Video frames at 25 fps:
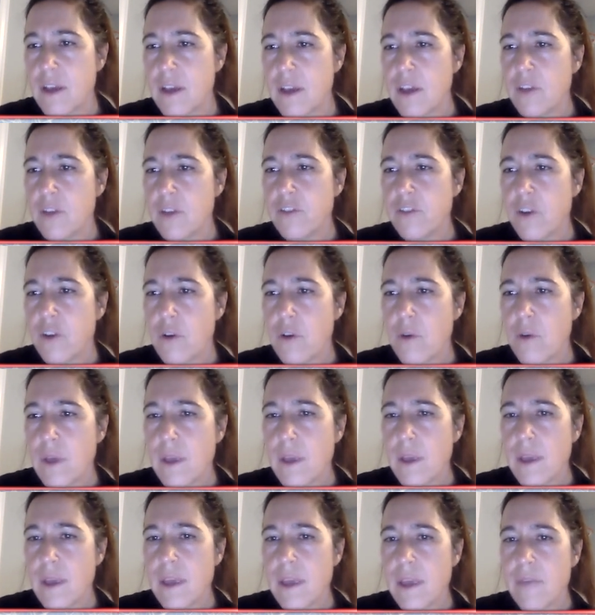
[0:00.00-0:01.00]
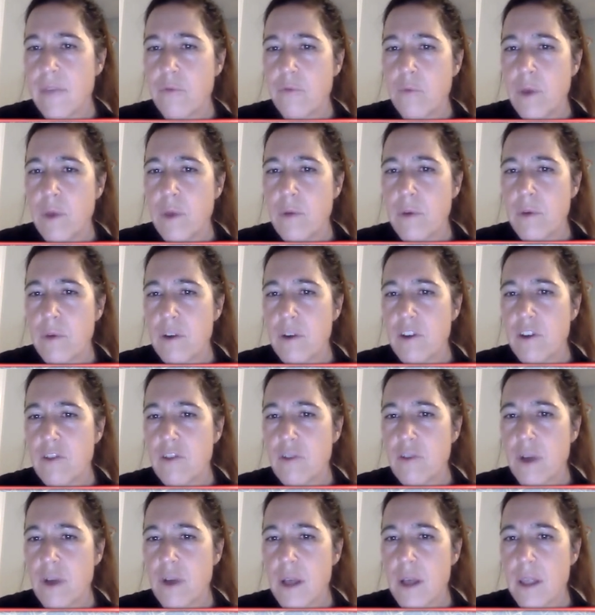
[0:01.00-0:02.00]
So if we were to
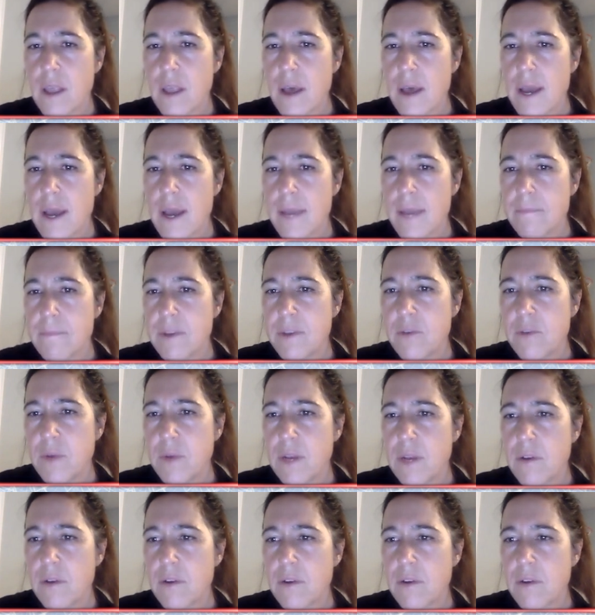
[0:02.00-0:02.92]
draw a line between